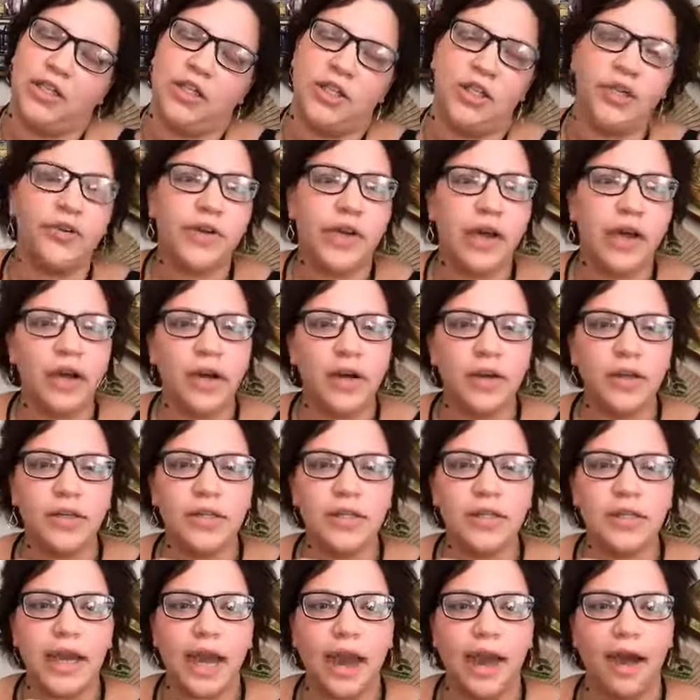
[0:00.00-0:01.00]
2
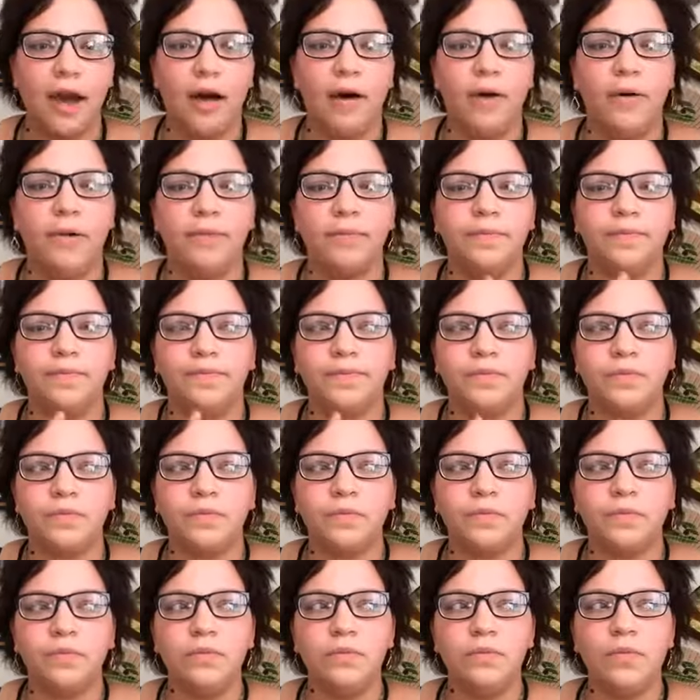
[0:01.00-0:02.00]
years now.
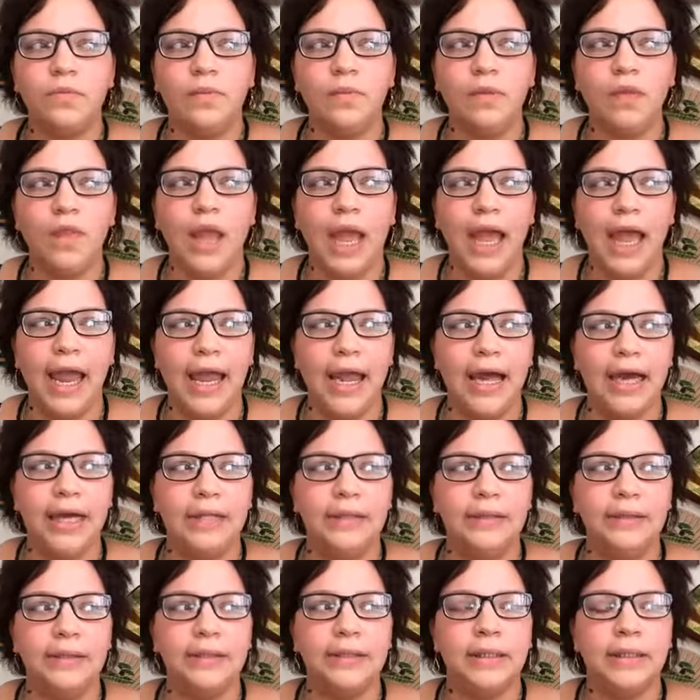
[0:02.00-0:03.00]

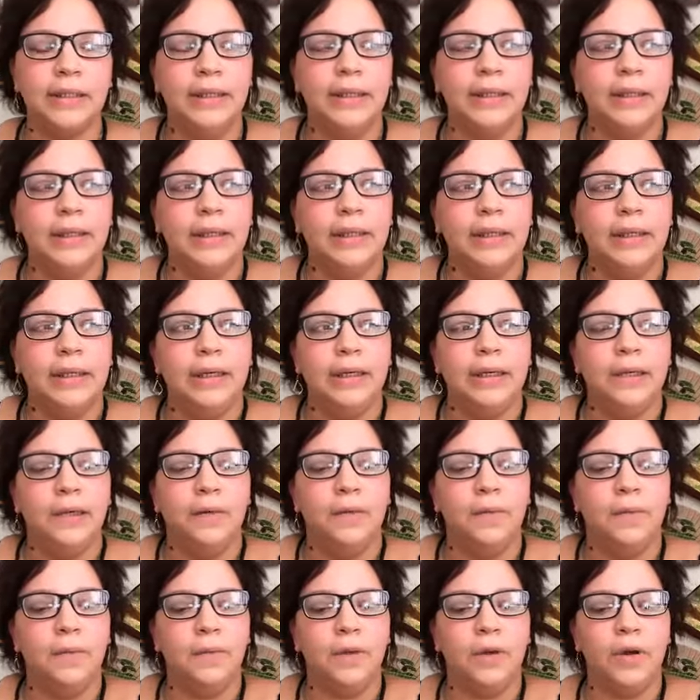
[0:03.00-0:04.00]
And
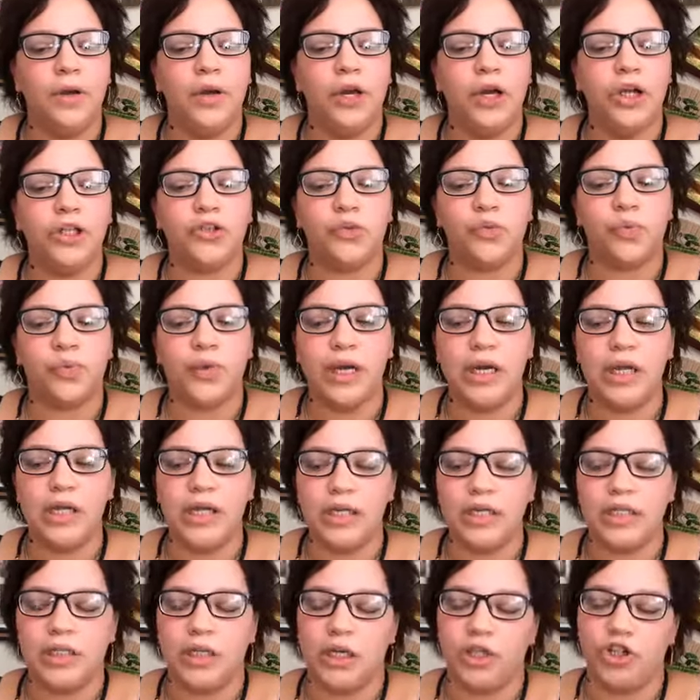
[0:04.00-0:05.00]
it's
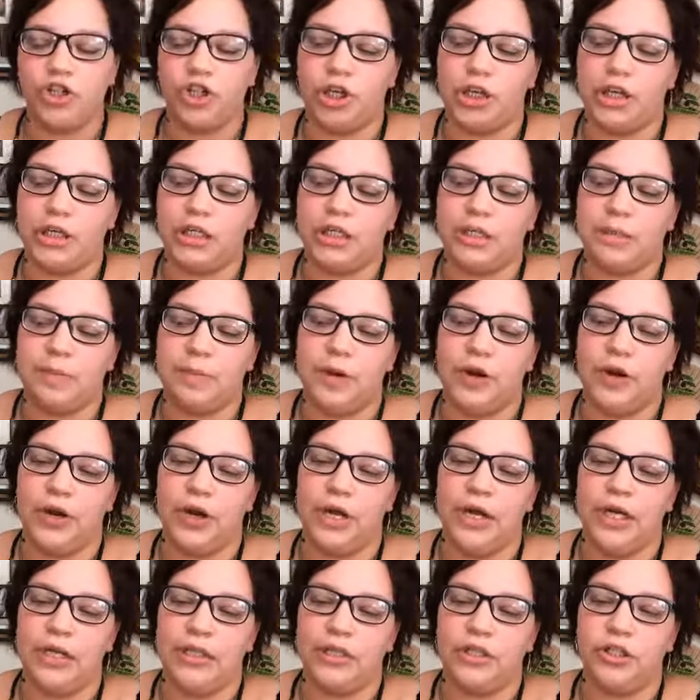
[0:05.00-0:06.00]
really such an
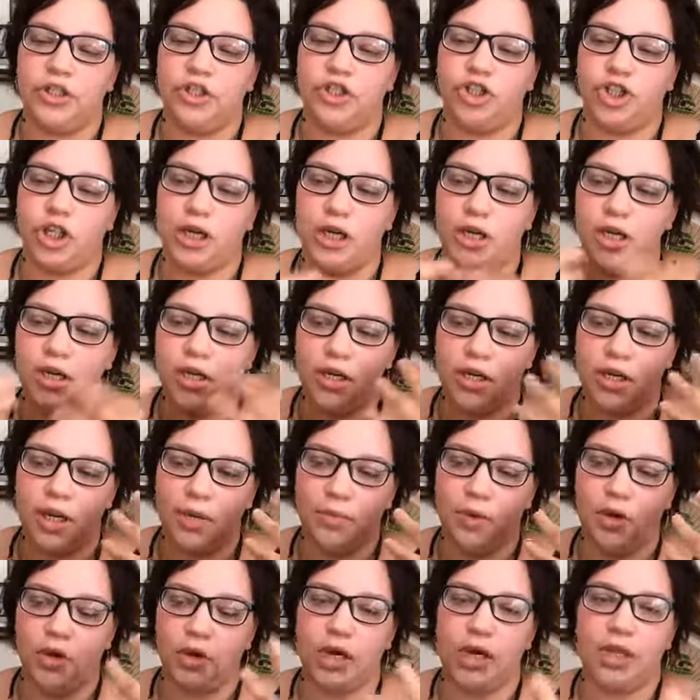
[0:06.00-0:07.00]
experience. She
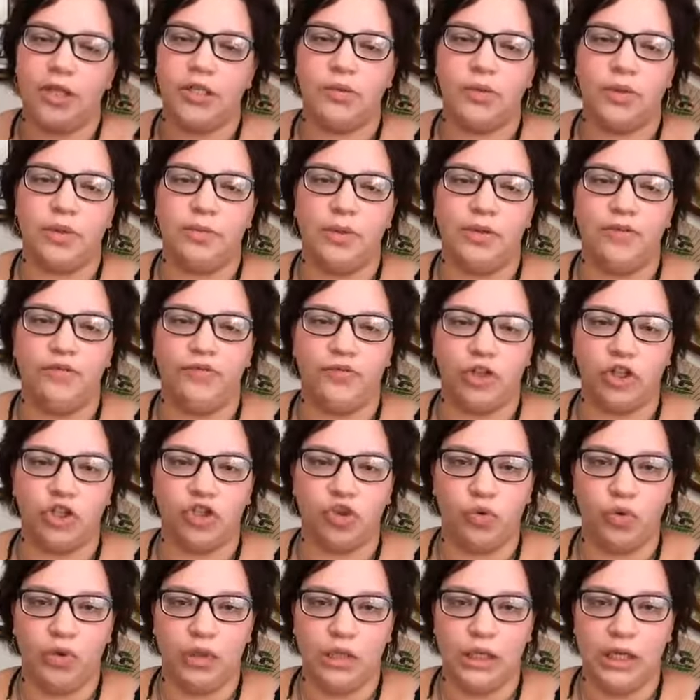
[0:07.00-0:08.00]
communicates with me
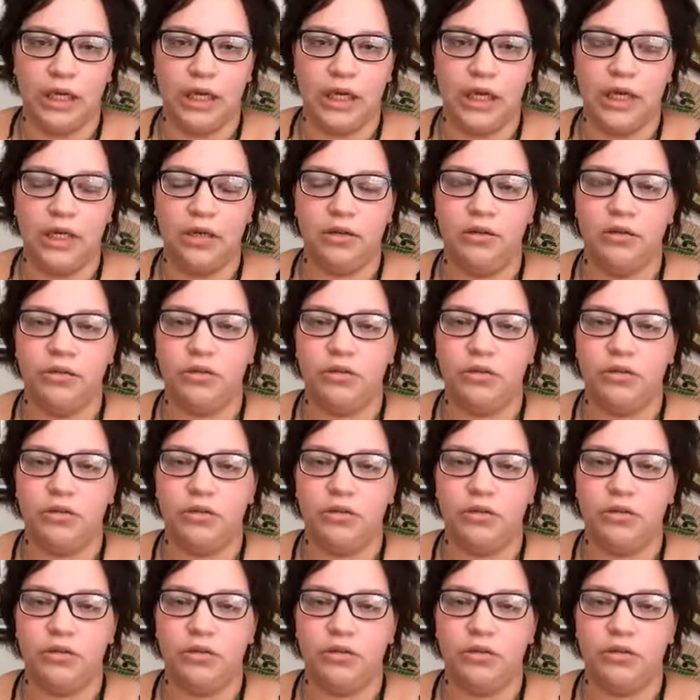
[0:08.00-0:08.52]
visually.